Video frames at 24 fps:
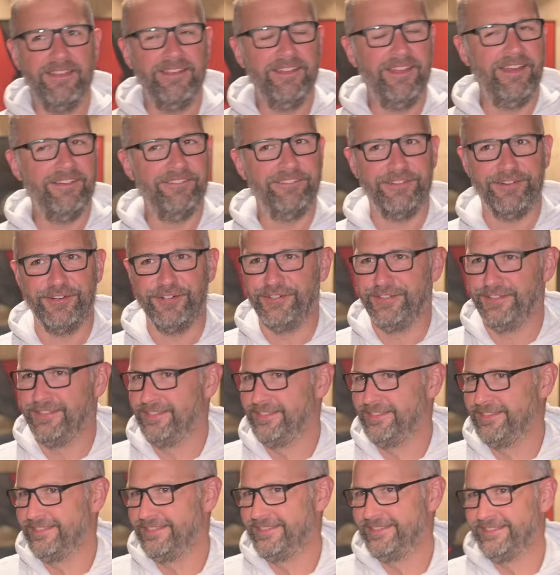Never.
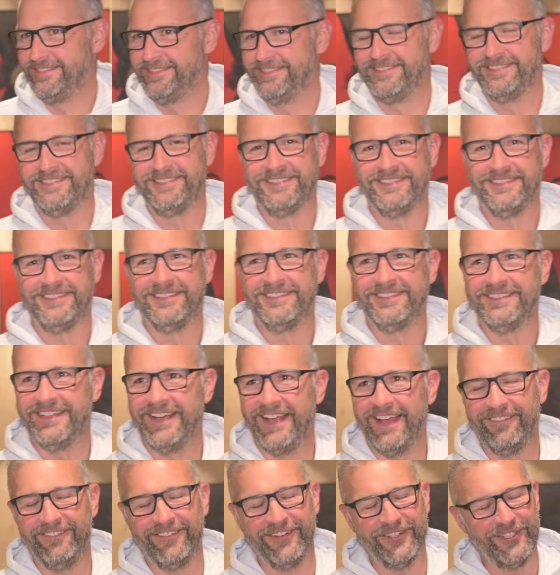Never?
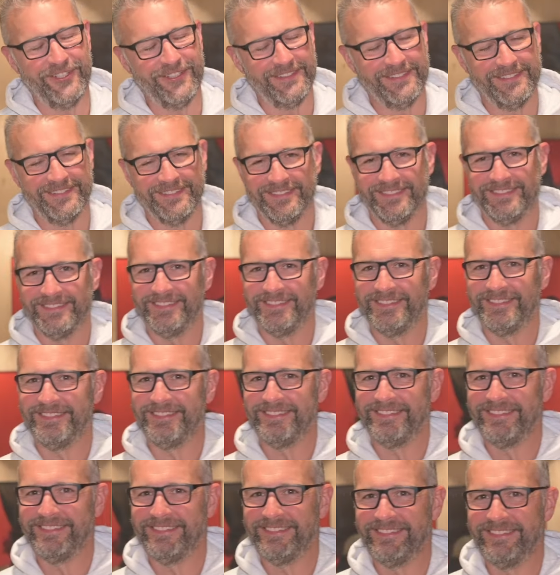Never. All right.
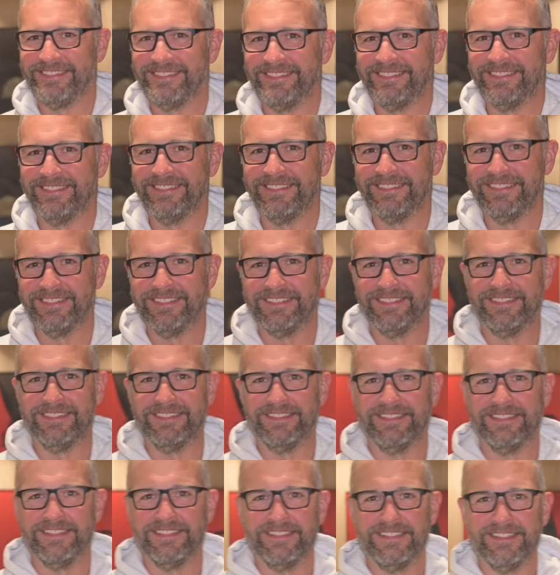Do you have any
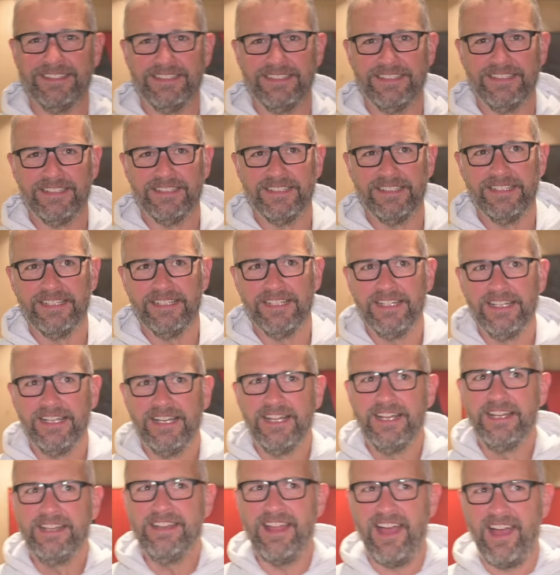useless talents?
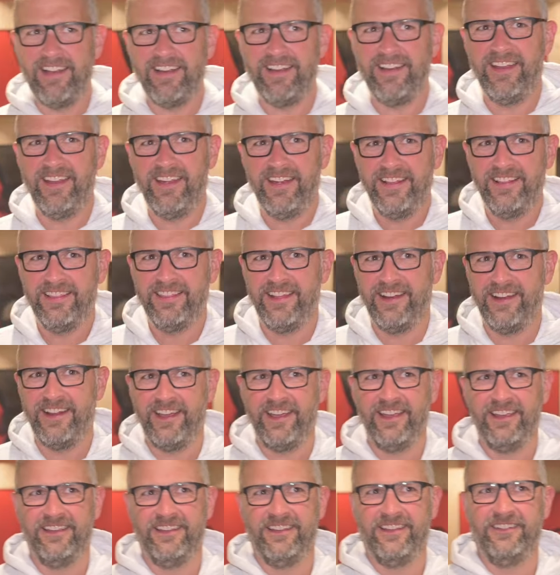Not any that
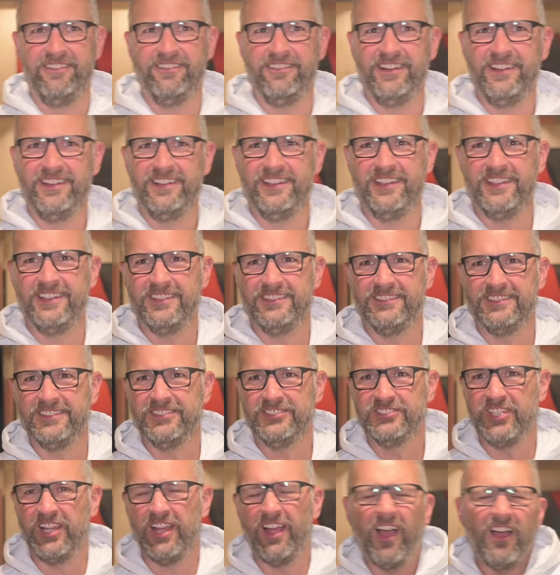I could really,
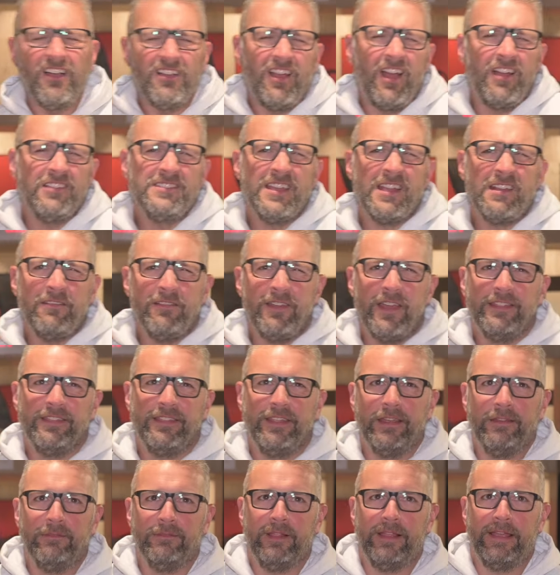uh, outside of I
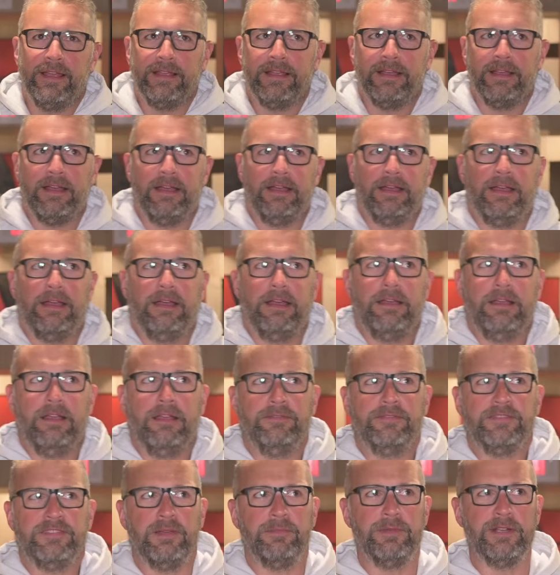think like
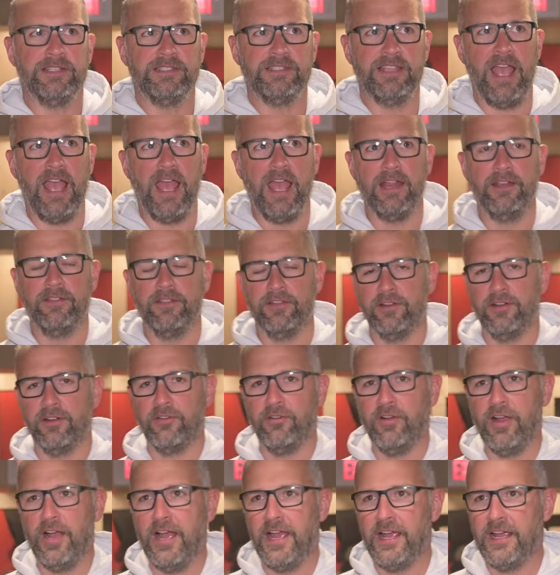if somebody's sad, they're gonna
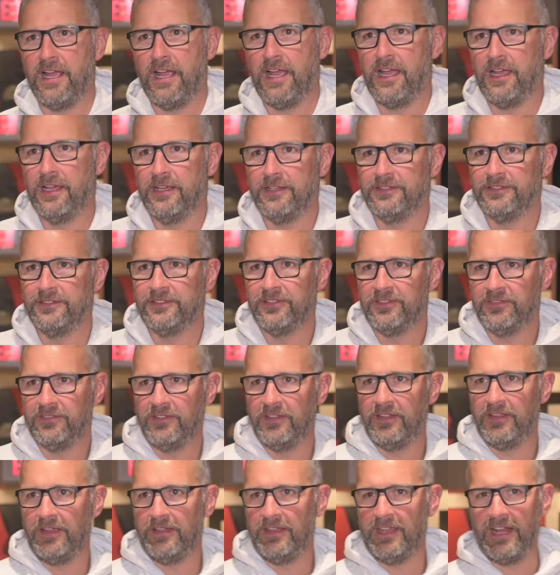cry. I,
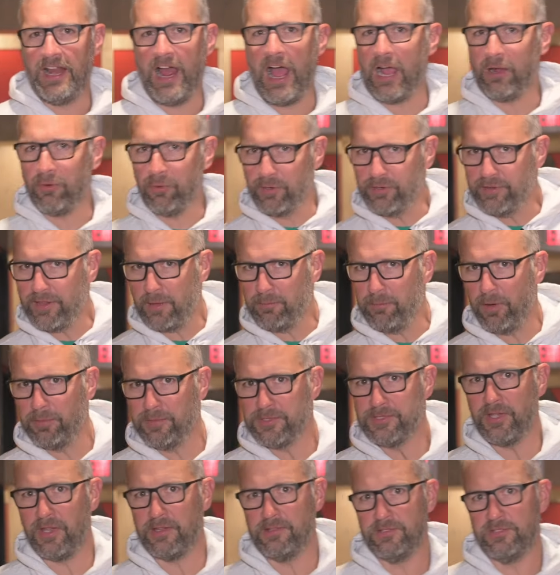I get awkward in that
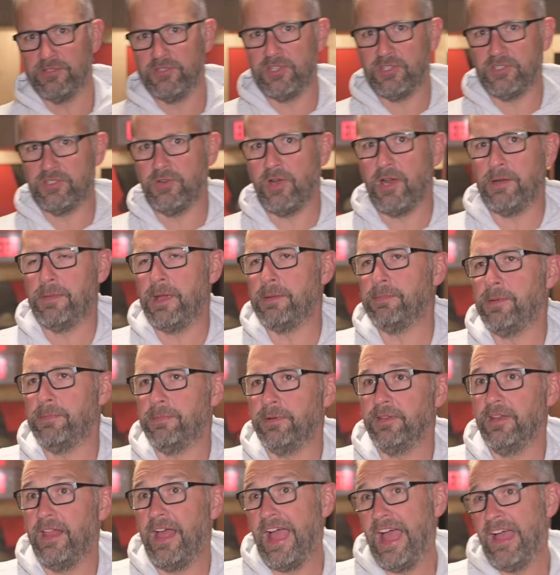moment, so I just try to make
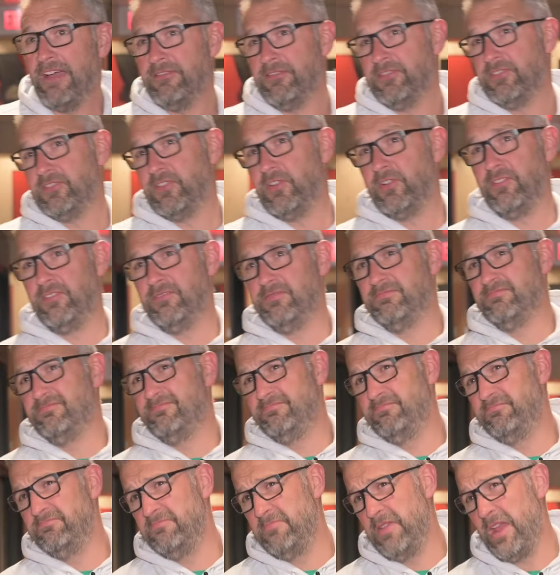people laugh. So
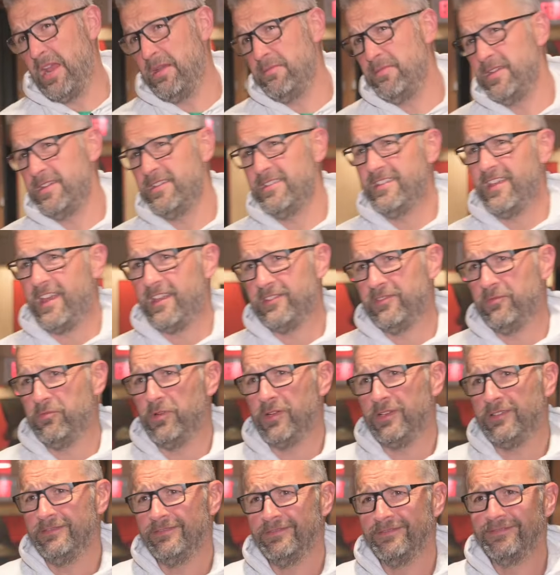maybe that's
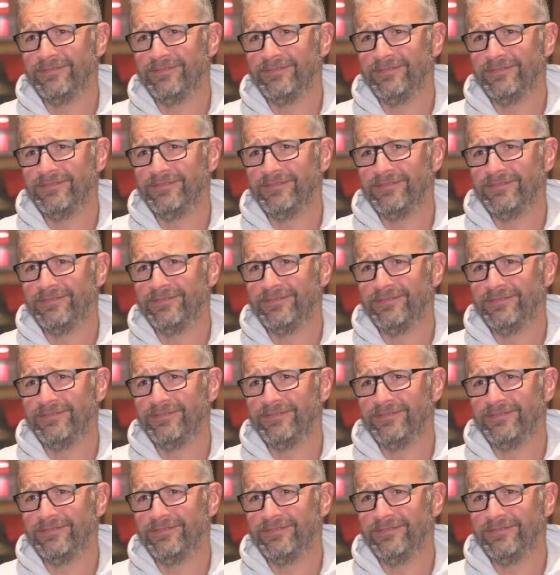one.